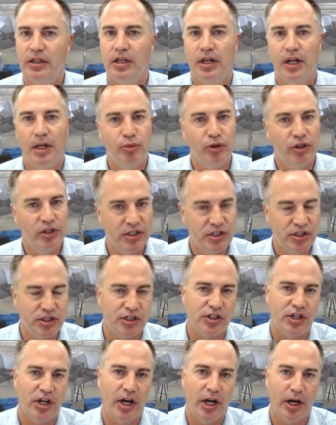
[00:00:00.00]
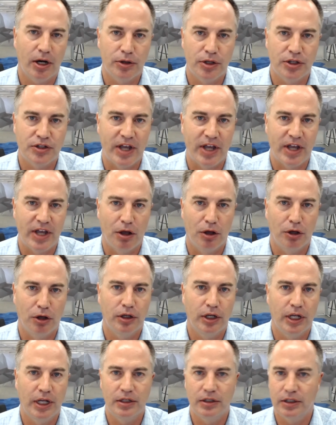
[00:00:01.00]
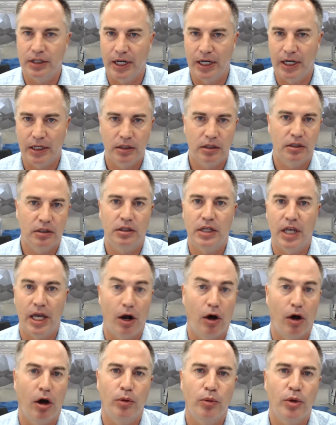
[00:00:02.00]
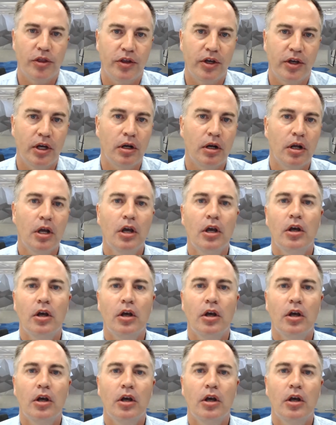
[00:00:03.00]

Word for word: can I please just hire the talent and kind of get on with it?